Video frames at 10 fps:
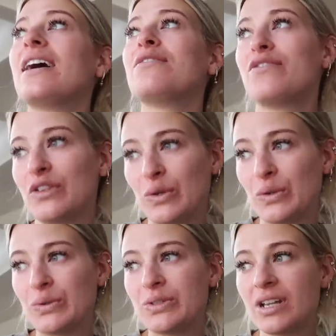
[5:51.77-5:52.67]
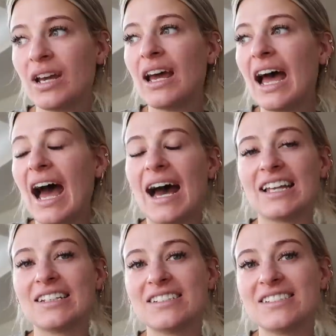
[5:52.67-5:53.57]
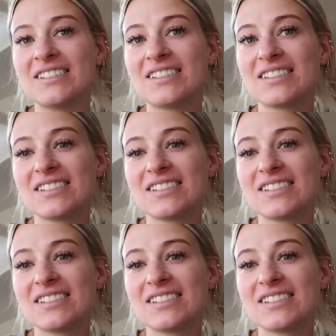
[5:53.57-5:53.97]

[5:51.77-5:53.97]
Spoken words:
and food and